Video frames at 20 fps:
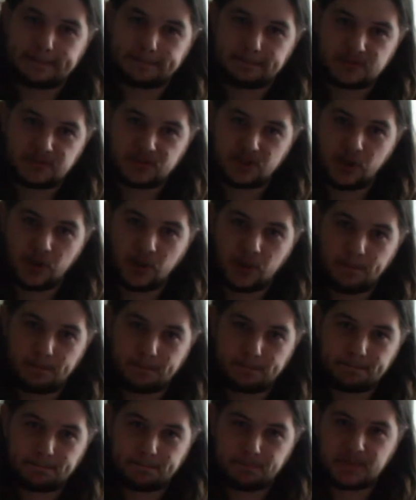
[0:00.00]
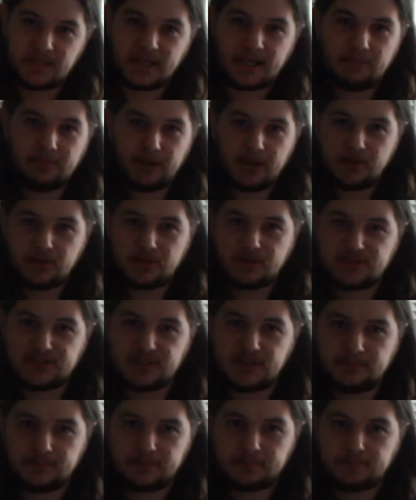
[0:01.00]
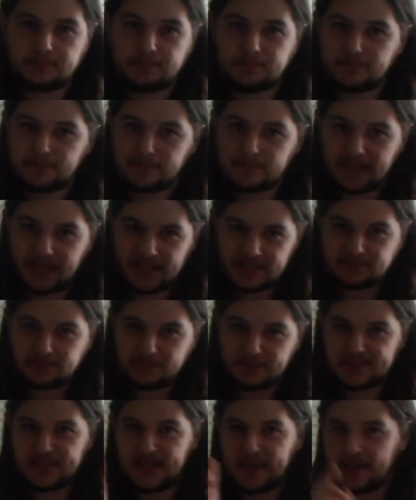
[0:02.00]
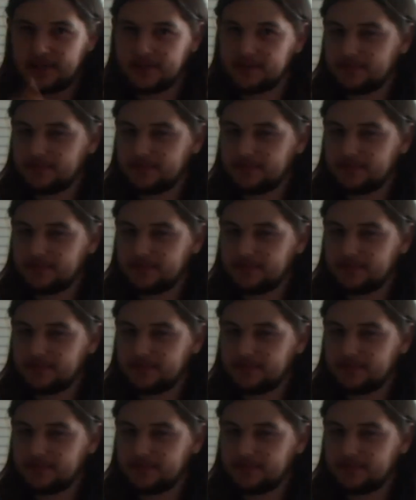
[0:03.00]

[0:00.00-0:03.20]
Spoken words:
So keep being awesome. That's my saying.